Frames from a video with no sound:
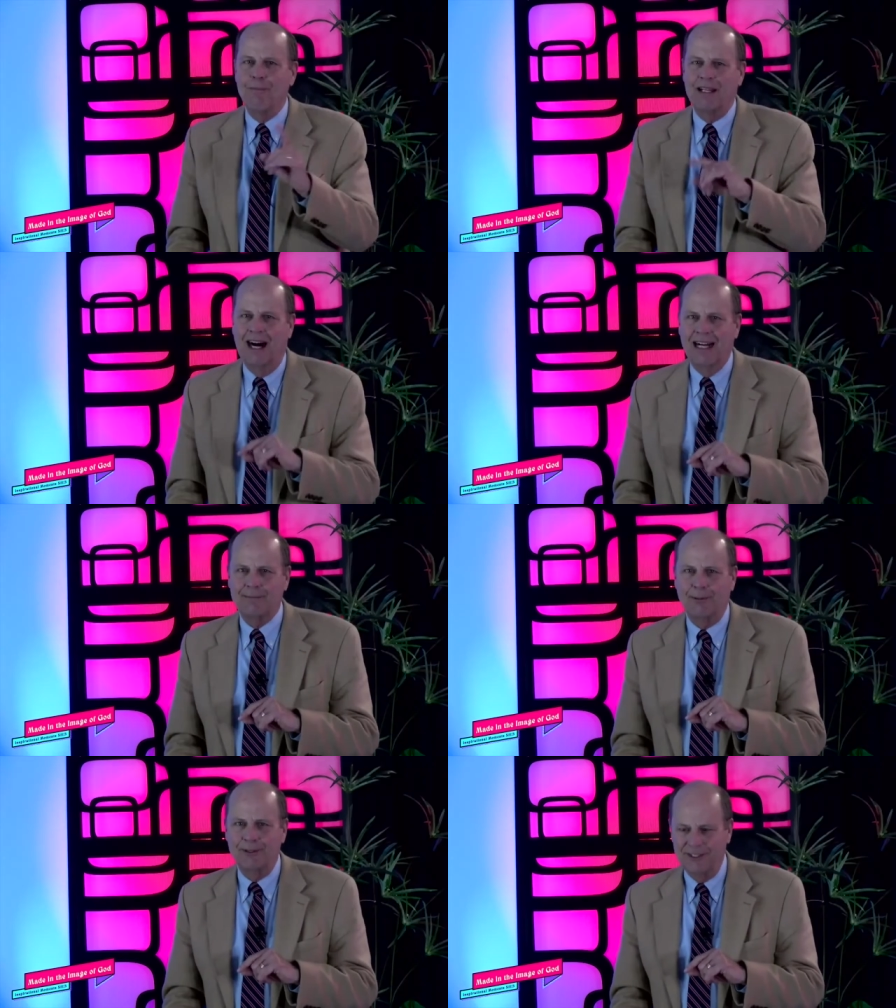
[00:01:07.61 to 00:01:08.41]
from the
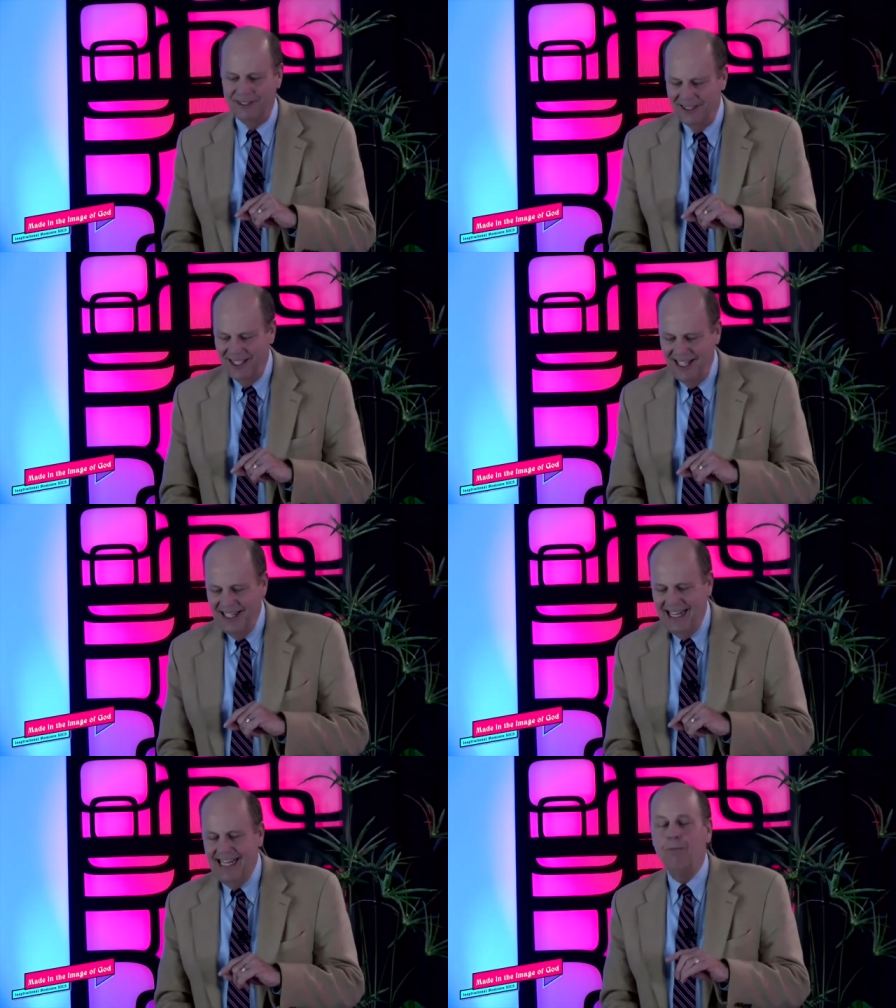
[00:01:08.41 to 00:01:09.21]
Gospels
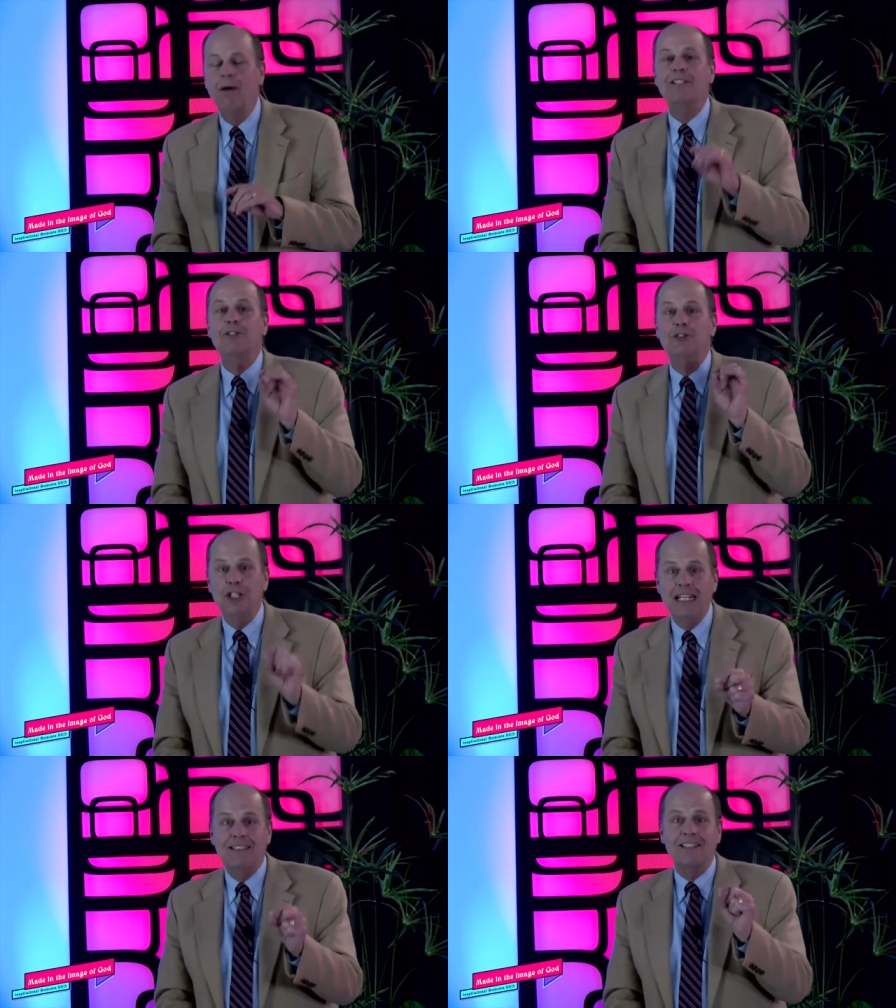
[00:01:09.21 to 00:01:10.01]
in which
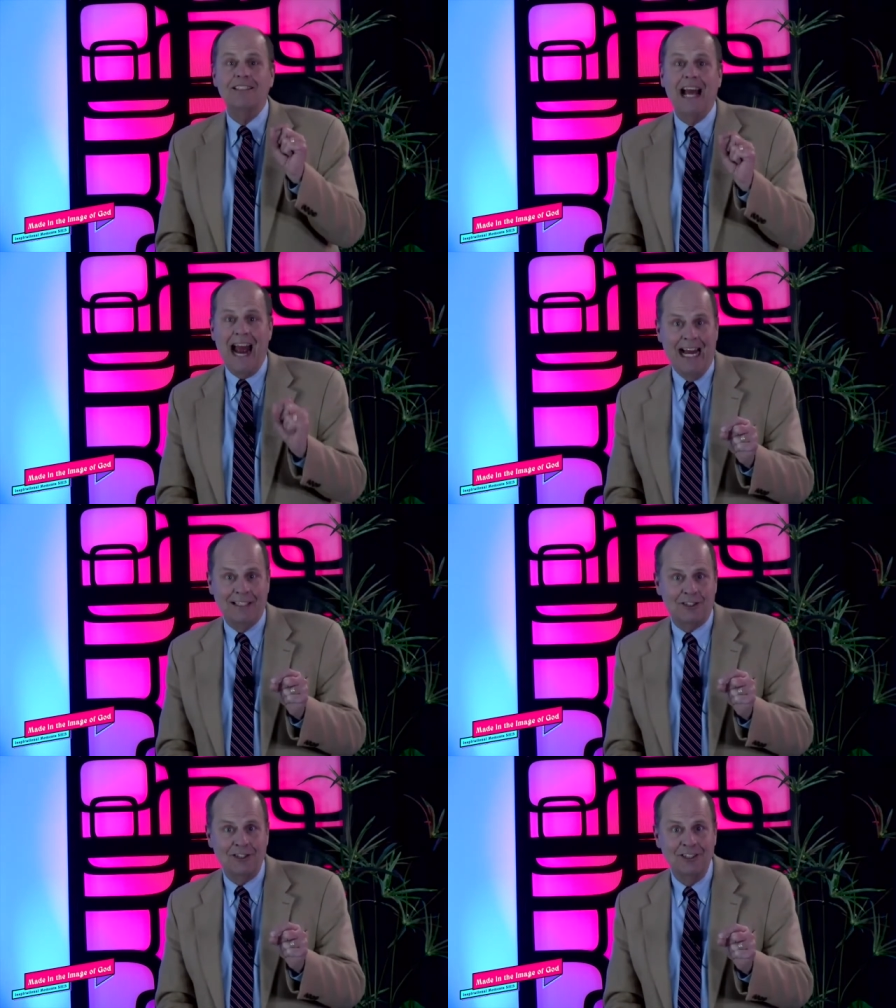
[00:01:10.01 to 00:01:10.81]
Jesus
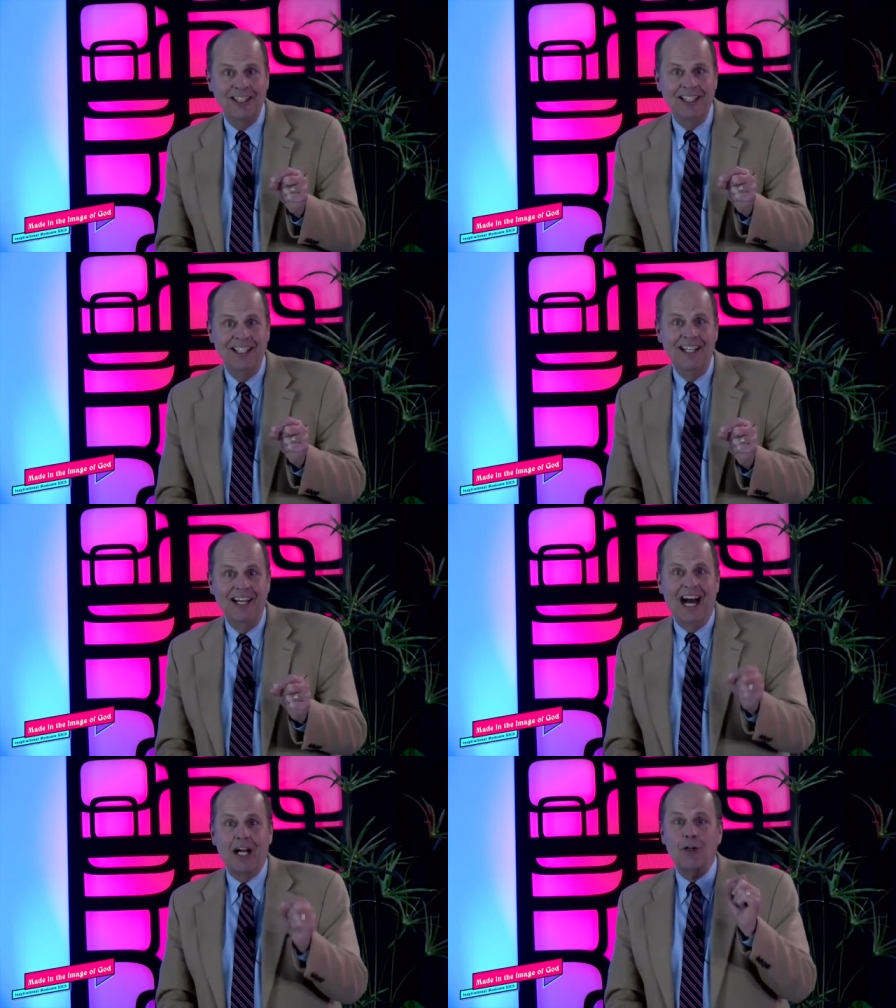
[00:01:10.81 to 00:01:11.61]
asks
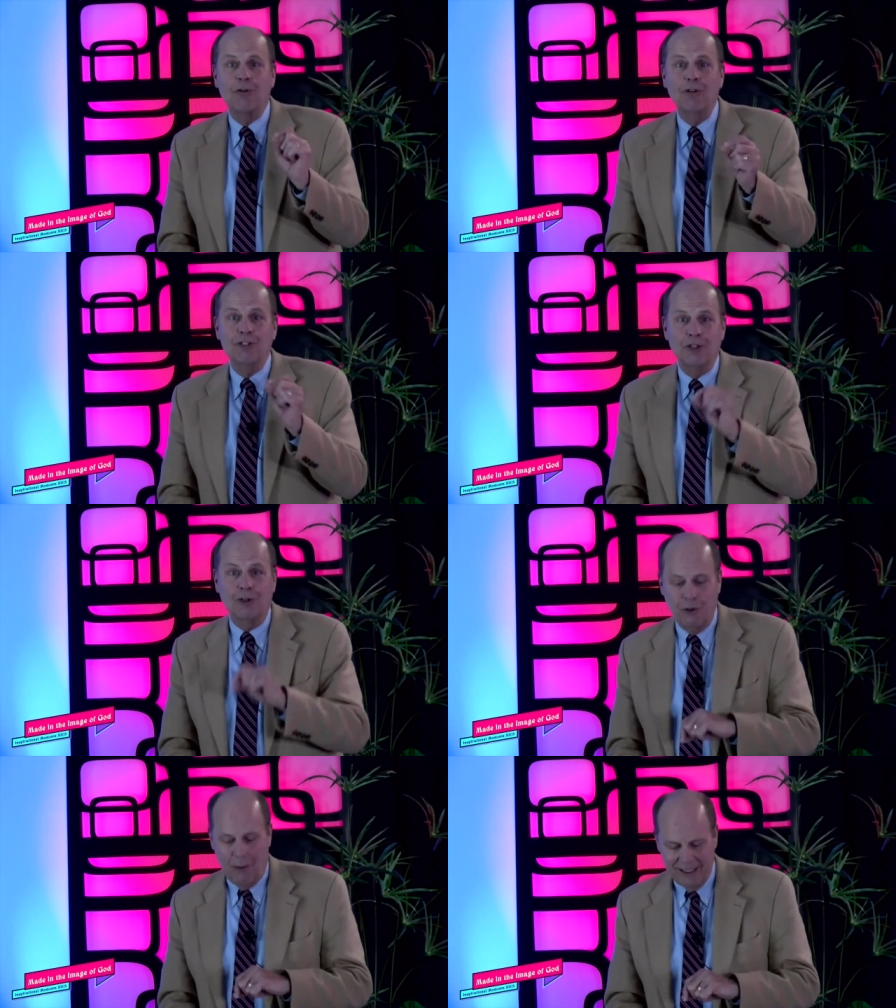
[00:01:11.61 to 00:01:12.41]
a
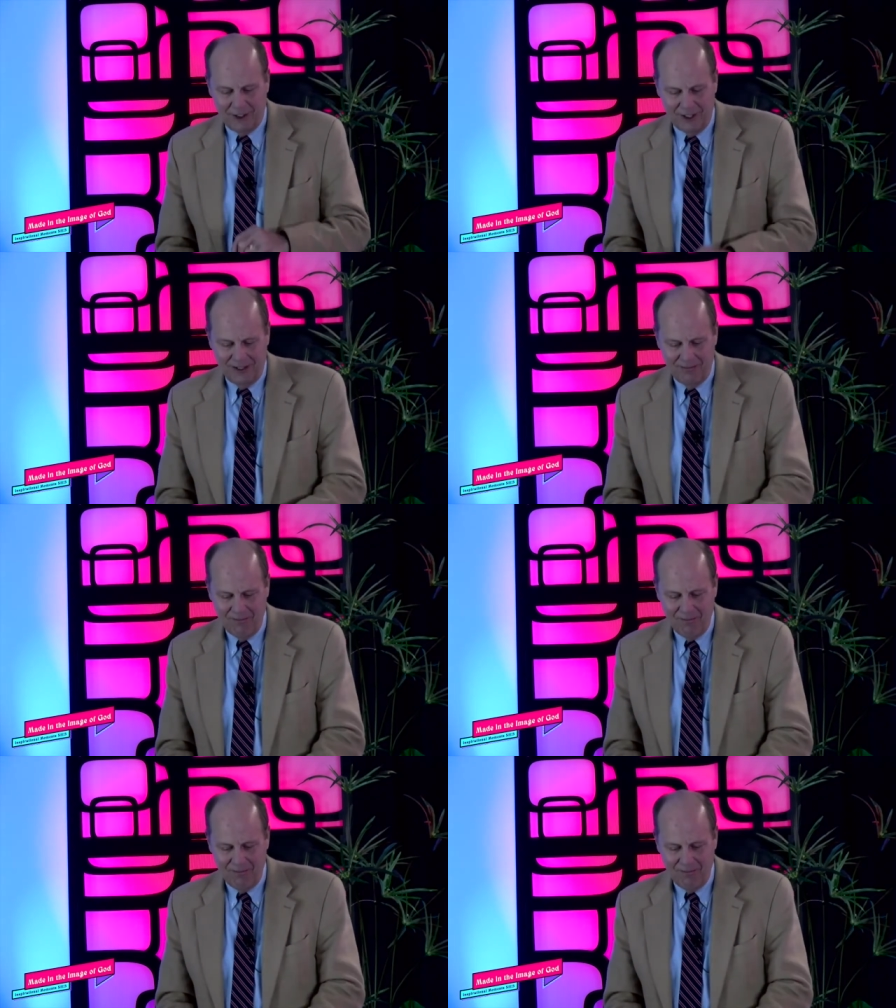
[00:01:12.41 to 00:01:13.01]
crucial question.